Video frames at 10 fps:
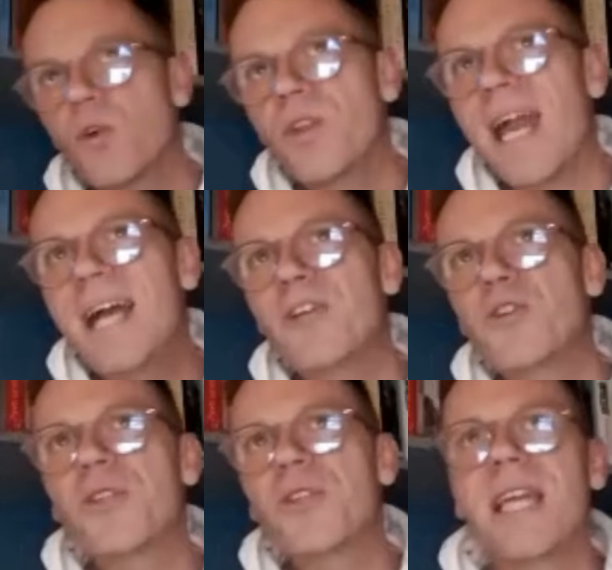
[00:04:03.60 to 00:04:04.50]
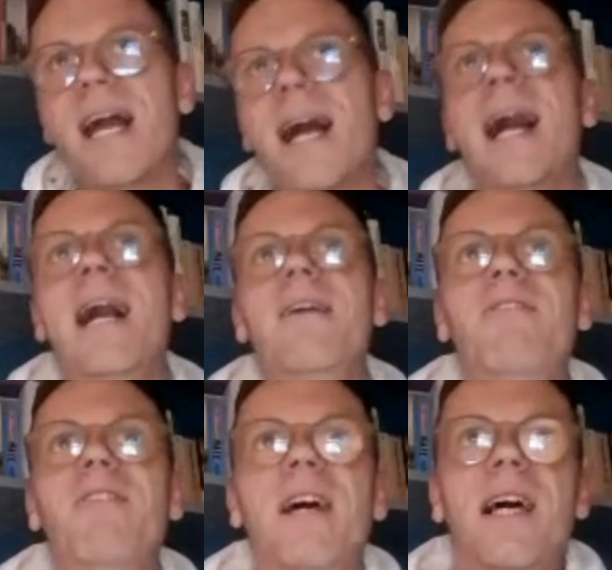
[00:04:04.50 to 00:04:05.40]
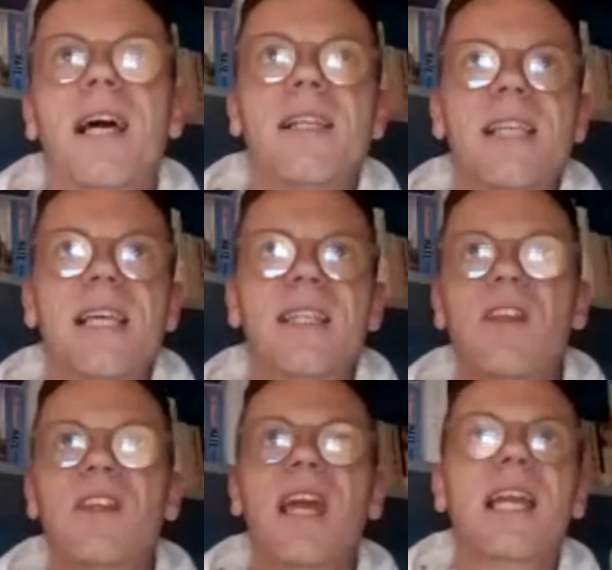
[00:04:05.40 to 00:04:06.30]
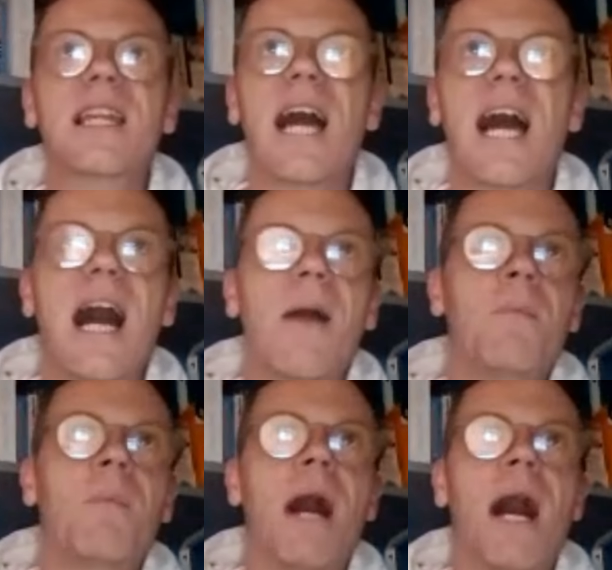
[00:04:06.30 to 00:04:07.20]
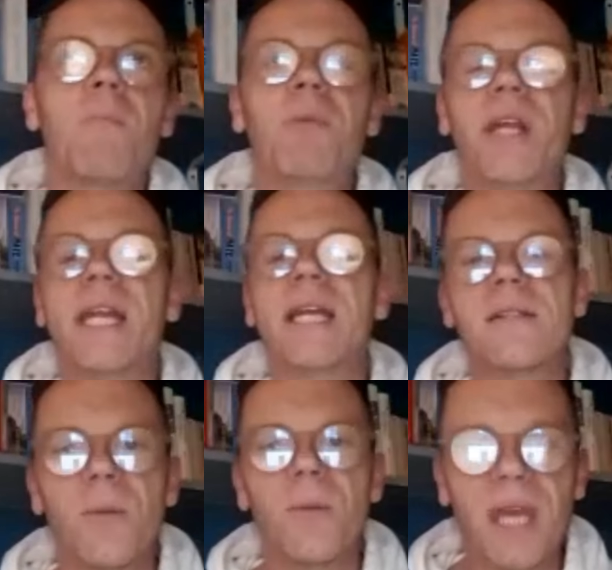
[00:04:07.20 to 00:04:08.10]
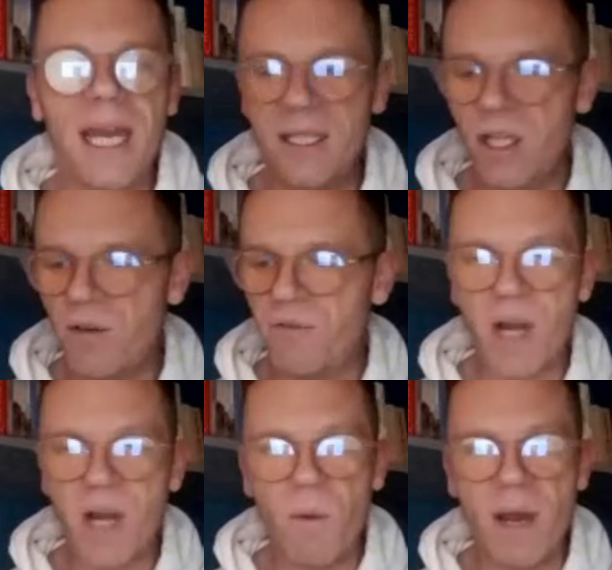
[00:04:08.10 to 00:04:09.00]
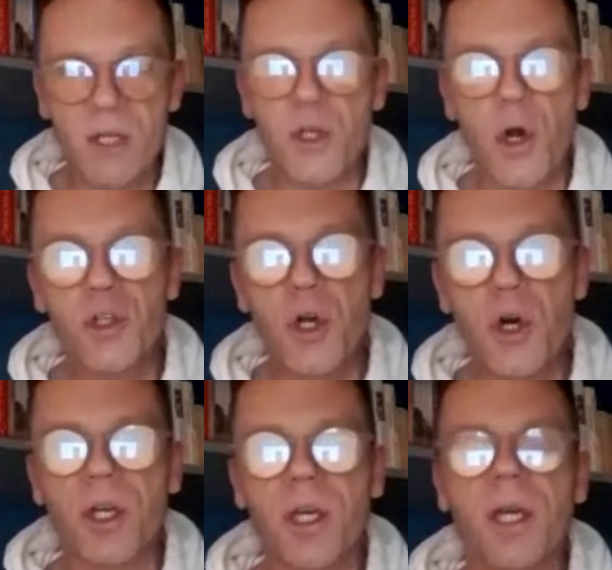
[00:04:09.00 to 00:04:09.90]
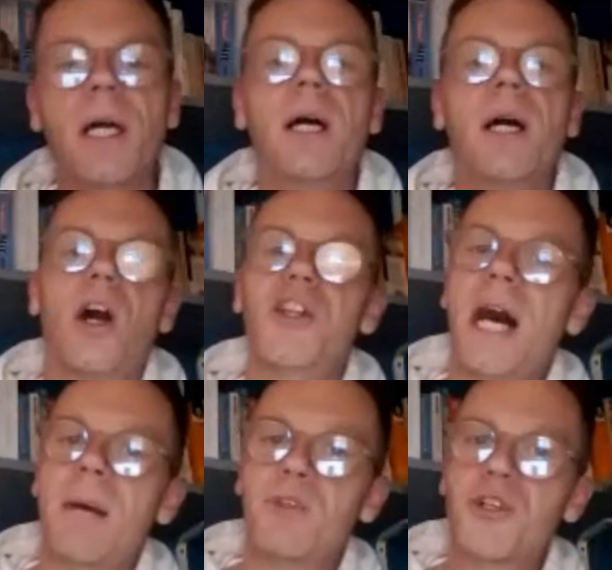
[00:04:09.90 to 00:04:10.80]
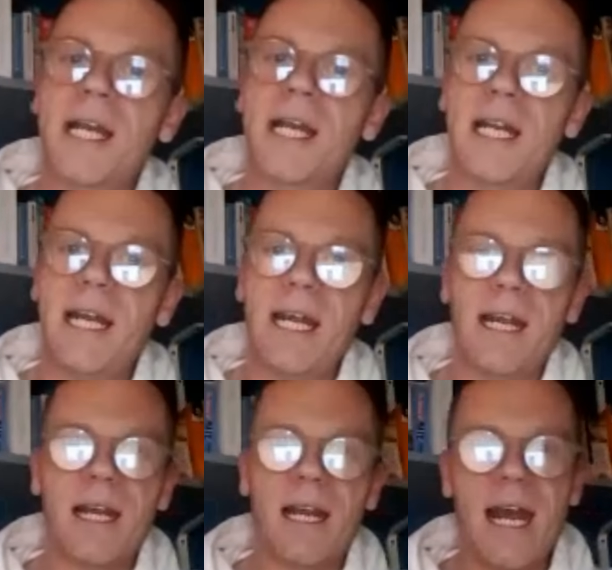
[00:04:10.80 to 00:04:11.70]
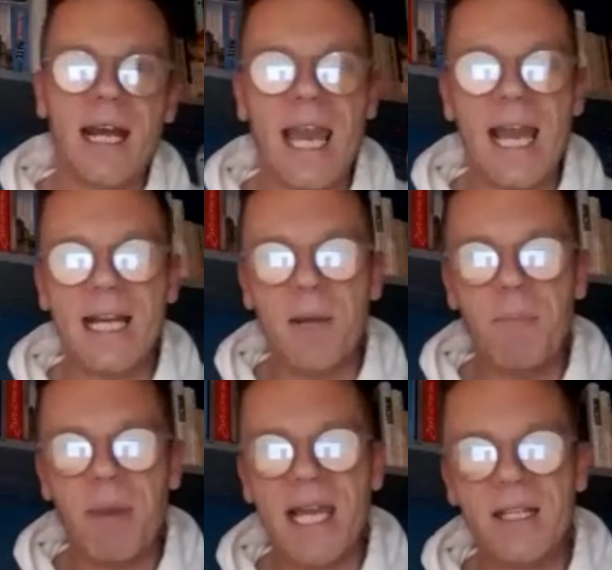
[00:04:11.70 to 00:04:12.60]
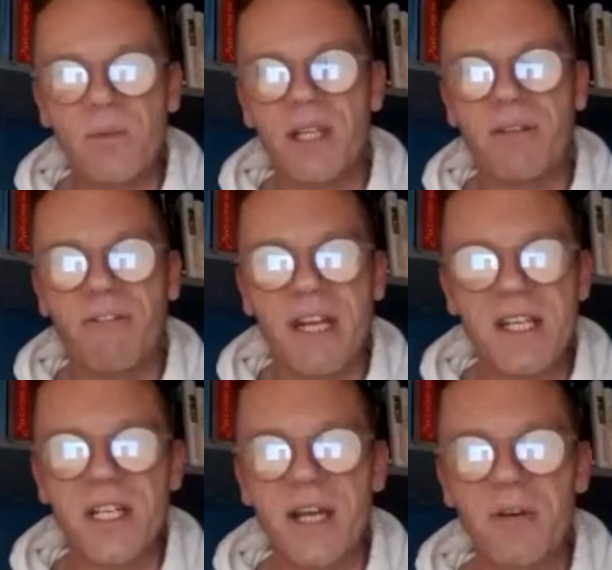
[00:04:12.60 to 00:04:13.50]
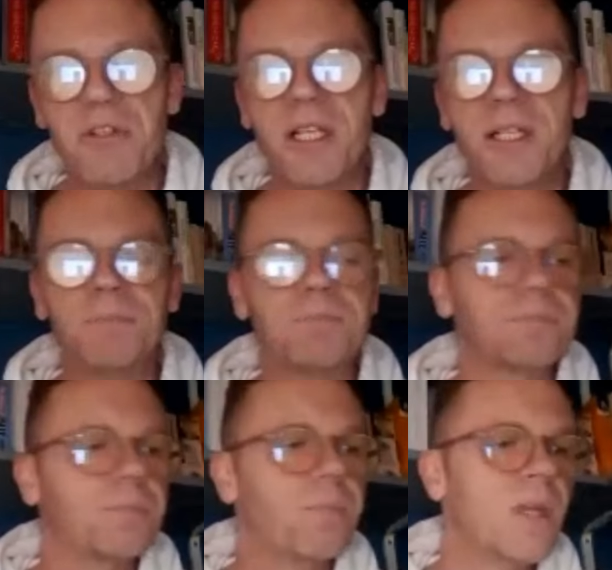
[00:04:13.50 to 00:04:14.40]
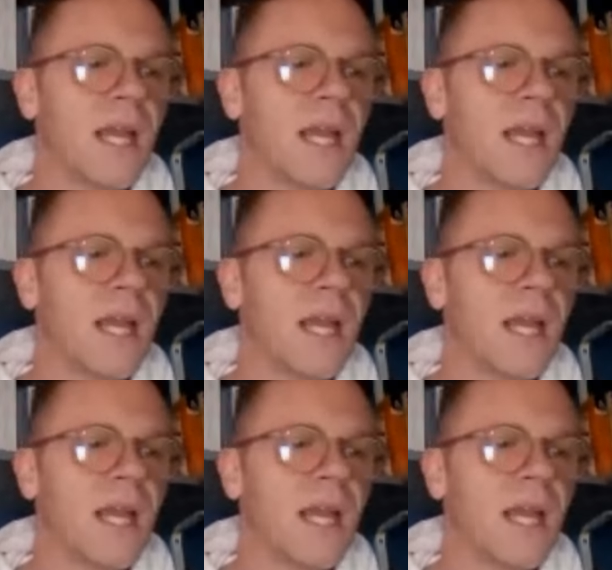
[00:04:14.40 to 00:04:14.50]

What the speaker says: So the issue that they have is that they think that I'm playing some kind of right-wing shock jock, or that I'm trying to get into bed with Fraser Nelson